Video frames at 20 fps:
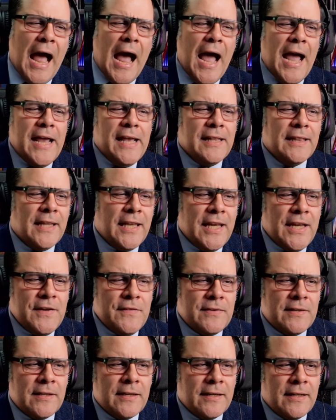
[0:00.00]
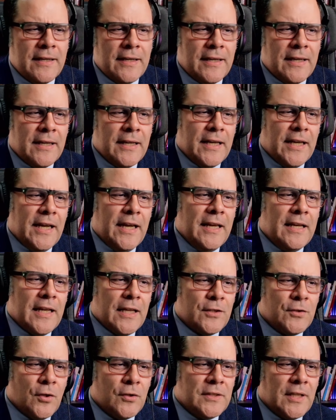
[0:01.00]
I lived
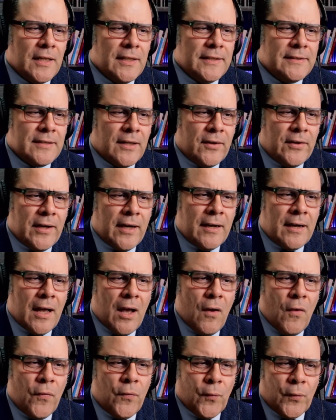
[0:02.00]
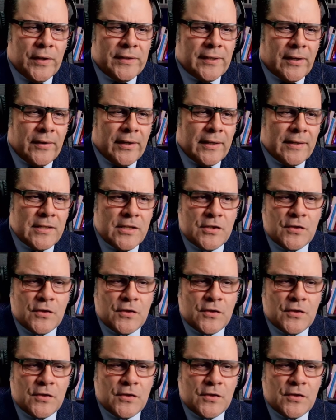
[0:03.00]
in a totalitarian, authoritarian.